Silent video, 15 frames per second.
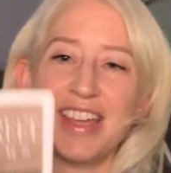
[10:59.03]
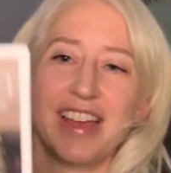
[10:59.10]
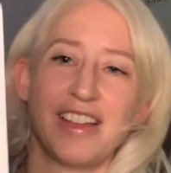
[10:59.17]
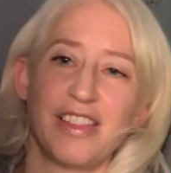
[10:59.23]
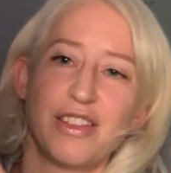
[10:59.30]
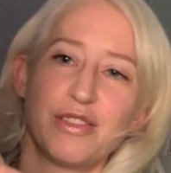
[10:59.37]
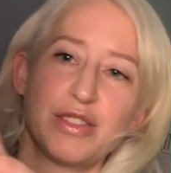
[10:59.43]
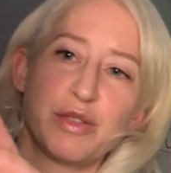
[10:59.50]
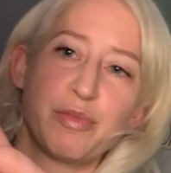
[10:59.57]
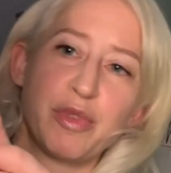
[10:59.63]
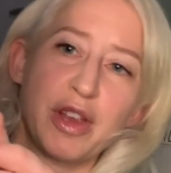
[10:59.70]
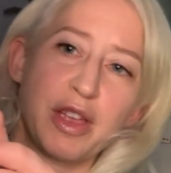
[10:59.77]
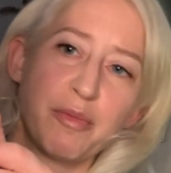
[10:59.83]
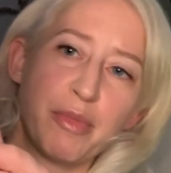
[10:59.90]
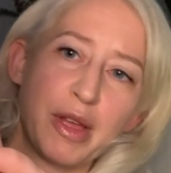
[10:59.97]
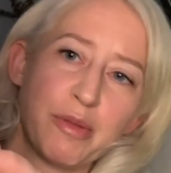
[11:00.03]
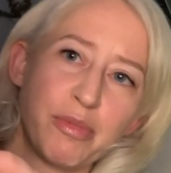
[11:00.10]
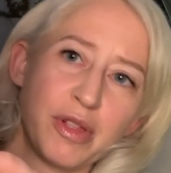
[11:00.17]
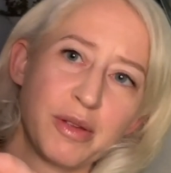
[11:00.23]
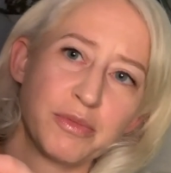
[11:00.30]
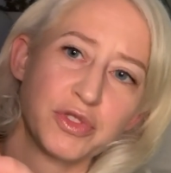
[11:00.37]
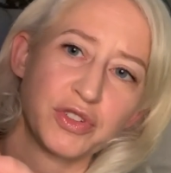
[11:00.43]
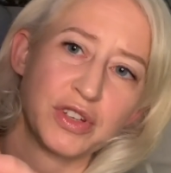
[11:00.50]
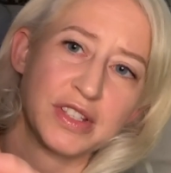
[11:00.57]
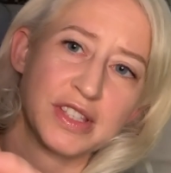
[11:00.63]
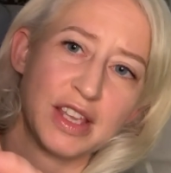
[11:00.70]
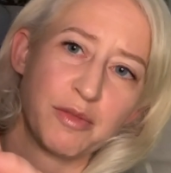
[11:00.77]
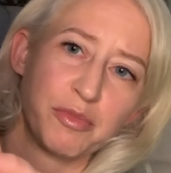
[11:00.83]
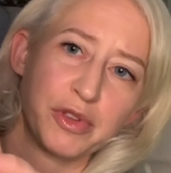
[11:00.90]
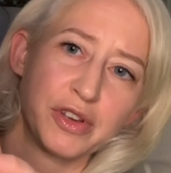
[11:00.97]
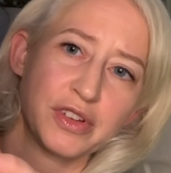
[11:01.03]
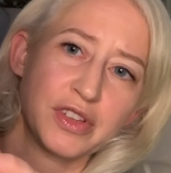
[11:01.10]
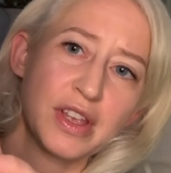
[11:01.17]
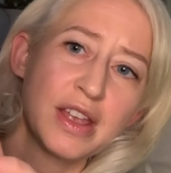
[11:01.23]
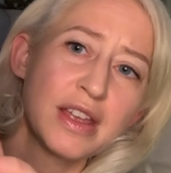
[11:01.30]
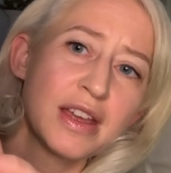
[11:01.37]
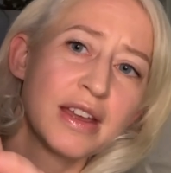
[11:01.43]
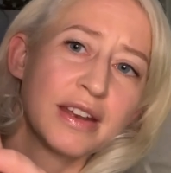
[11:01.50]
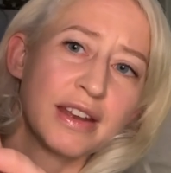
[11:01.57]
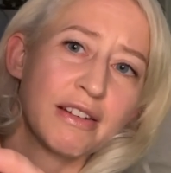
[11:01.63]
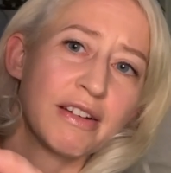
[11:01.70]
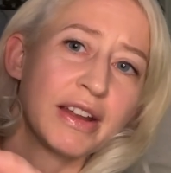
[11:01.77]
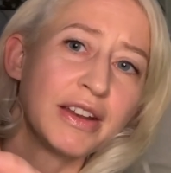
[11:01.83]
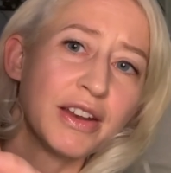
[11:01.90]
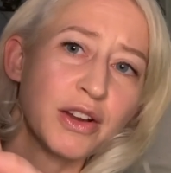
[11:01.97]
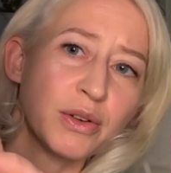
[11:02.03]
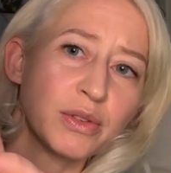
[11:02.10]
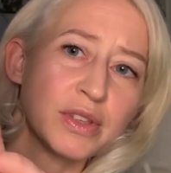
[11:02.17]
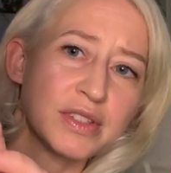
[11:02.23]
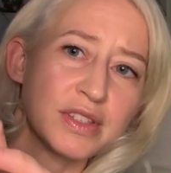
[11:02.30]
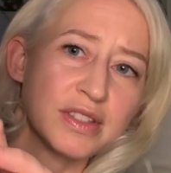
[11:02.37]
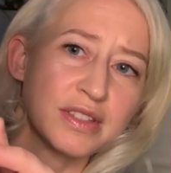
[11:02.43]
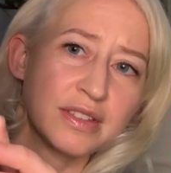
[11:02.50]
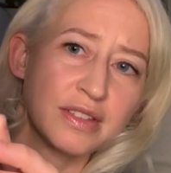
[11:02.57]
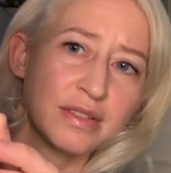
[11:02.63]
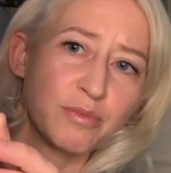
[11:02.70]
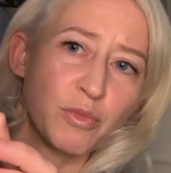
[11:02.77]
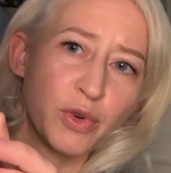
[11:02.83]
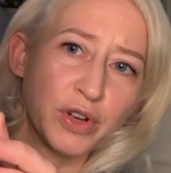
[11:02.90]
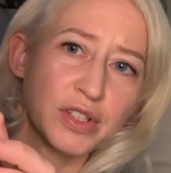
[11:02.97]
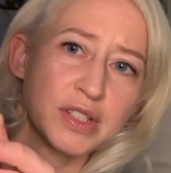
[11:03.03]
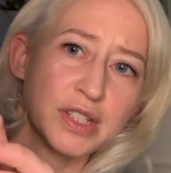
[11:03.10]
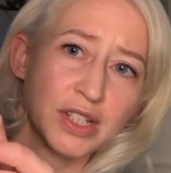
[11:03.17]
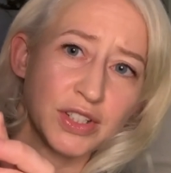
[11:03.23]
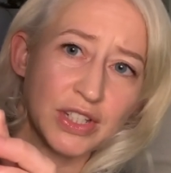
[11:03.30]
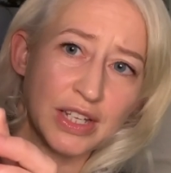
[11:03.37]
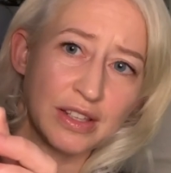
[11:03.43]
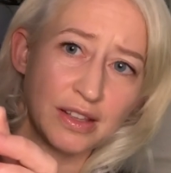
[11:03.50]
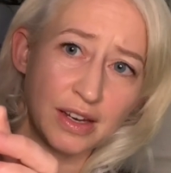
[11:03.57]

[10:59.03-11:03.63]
Hello Spring by Plum Street Samplers. Now I know this is more stitching than